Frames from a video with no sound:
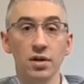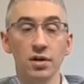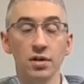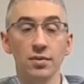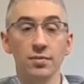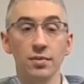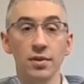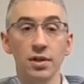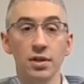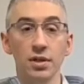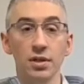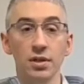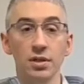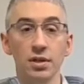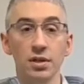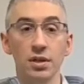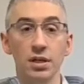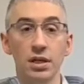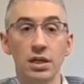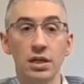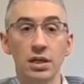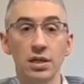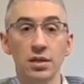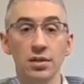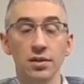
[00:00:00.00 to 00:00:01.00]
your argument,
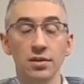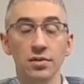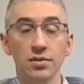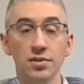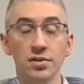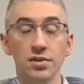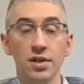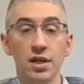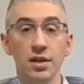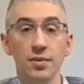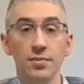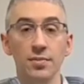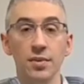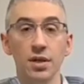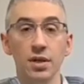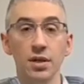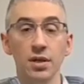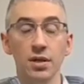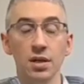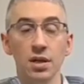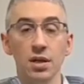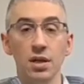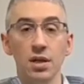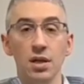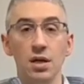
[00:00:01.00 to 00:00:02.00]
your statement.
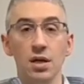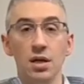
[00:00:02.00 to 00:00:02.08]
